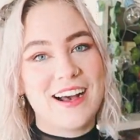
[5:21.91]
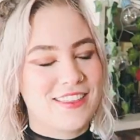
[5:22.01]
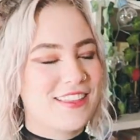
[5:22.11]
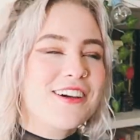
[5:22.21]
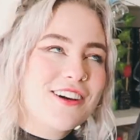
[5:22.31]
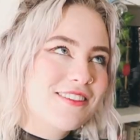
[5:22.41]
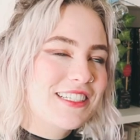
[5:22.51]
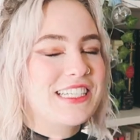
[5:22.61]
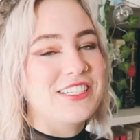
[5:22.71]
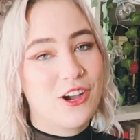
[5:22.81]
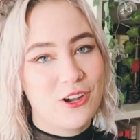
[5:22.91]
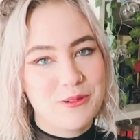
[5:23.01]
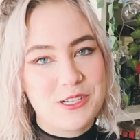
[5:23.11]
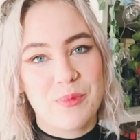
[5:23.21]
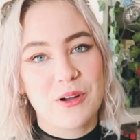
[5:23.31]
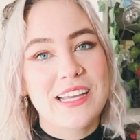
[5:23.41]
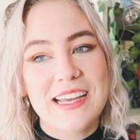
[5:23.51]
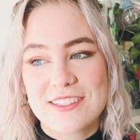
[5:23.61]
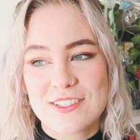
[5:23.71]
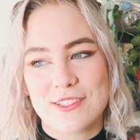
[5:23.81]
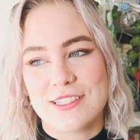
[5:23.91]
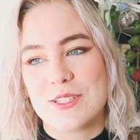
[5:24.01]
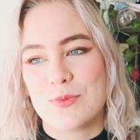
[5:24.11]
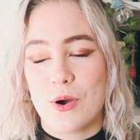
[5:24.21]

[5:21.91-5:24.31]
I think I already know which book it is because there's